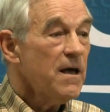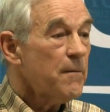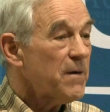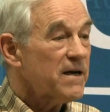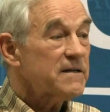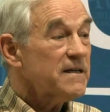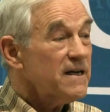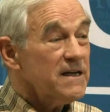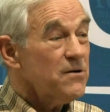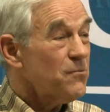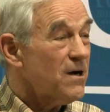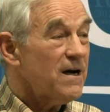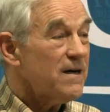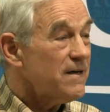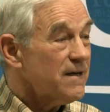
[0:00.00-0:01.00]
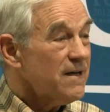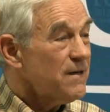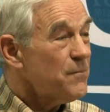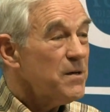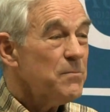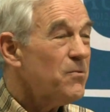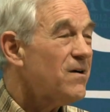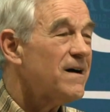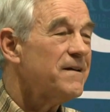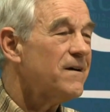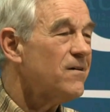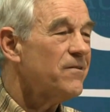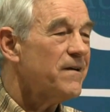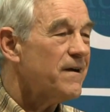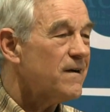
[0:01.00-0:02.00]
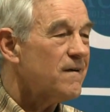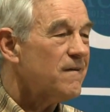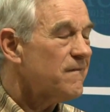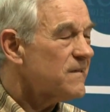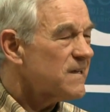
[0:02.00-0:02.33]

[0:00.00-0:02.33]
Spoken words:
But I'll tell you what, people I know there,